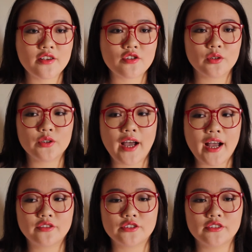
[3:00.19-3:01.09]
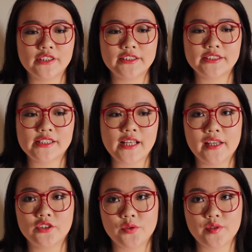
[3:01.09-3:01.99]
So you have to really
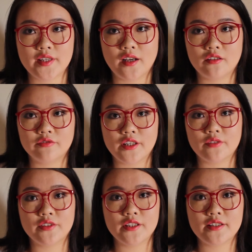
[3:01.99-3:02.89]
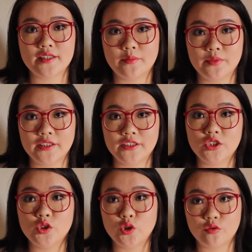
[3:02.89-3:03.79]
decide yourself if it's something
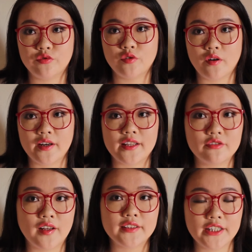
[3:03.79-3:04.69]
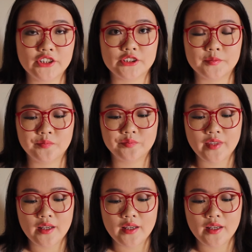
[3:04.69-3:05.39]
you look for foundation,